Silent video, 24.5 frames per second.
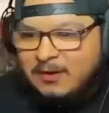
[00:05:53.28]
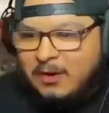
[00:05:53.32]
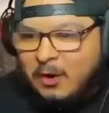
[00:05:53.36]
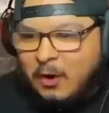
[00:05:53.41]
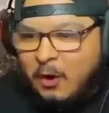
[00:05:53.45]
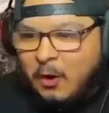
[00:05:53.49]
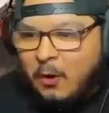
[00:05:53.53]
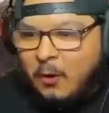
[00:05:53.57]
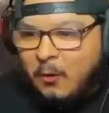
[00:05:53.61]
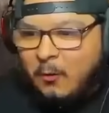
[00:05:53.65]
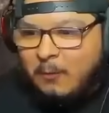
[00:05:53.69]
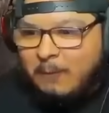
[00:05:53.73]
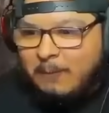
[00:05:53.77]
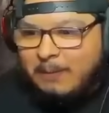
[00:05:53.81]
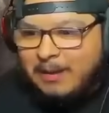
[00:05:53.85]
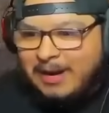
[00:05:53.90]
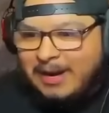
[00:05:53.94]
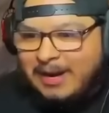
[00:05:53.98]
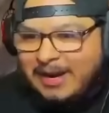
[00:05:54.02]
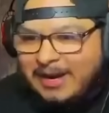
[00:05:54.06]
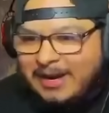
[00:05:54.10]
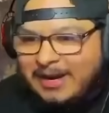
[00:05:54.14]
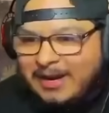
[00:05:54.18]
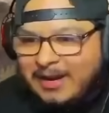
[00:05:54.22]
Oh,
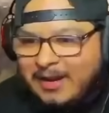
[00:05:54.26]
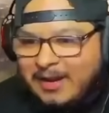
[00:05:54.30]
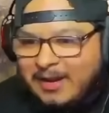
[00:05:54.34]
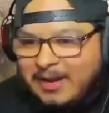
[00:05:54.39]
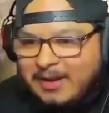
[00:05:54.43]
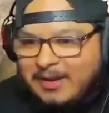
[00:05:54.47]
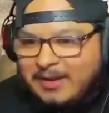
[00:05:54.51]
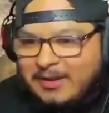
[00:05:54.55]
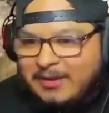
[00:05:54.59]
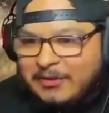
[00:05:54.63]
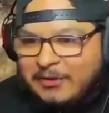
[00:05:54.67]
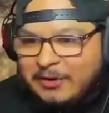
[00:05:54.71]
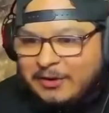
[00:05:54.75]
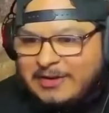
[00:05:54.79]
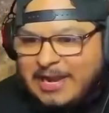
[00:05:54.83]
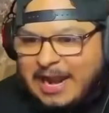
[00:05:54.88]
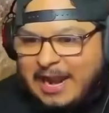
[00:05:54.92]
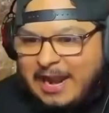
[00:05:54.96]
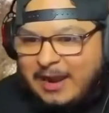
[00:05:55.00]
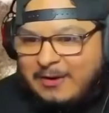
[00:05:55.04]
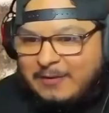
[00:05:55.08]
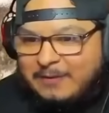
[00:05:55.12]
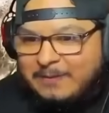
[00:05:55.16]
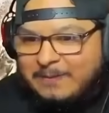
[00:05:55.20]
my. They're
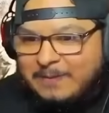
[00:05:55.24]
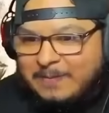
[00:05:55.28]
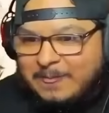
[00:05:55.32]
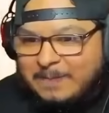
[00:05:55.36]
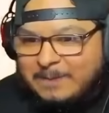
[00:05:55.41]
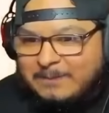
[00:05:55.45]
down.